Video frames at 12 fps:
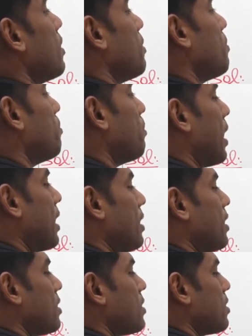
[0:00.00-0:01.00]

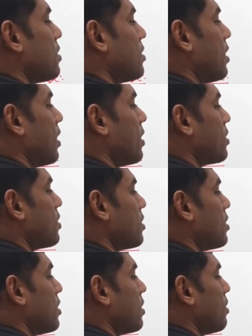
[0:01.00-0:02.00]
minus
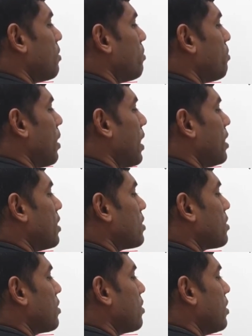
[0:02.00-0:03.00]
6
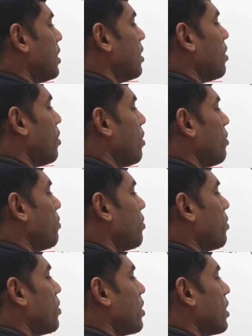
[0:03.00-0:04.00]
minus 3 of
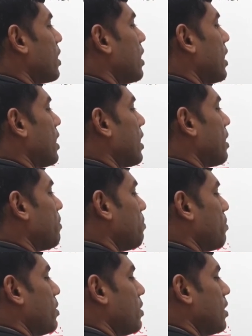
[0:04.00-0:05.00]
k cap.
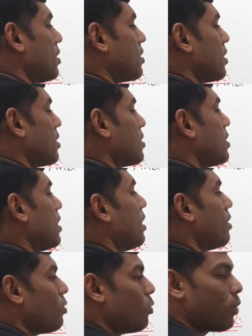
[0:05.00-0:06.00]
This is
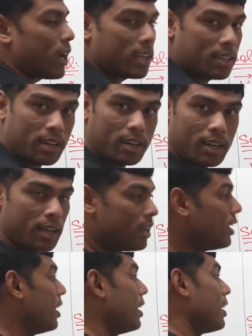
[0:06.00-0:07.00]
the vector.
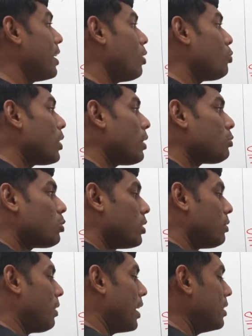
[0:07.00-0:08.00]
Now we have to
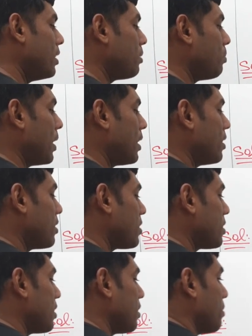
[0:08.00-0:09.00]
divide it by its
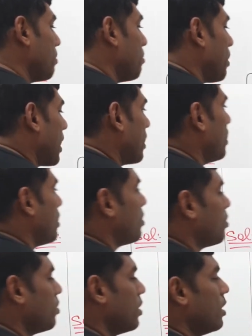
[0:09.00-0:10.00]

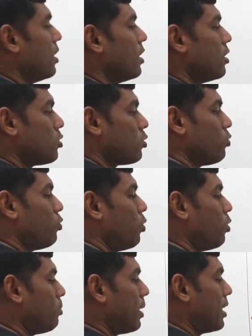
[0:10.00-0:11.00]
magnitude. So
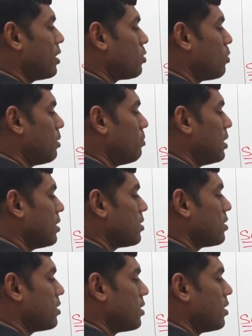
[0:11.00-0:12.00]
4 minus 1
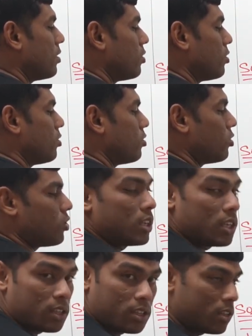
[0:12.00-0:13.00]
means 3.